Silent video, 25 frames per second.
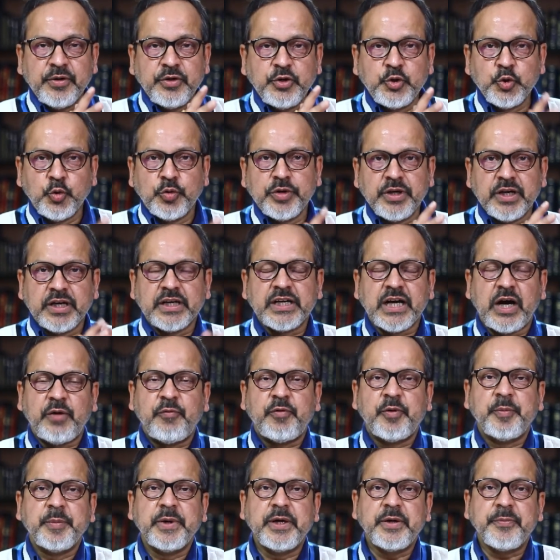union
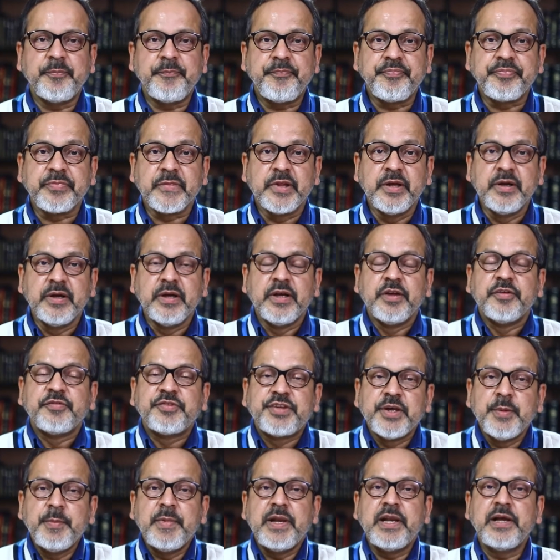government.
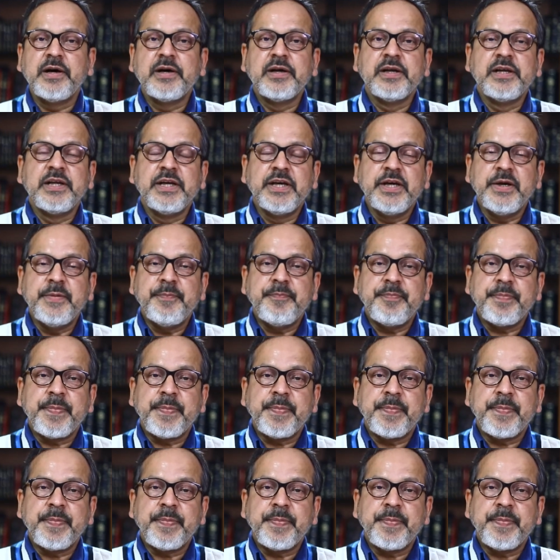Similarly,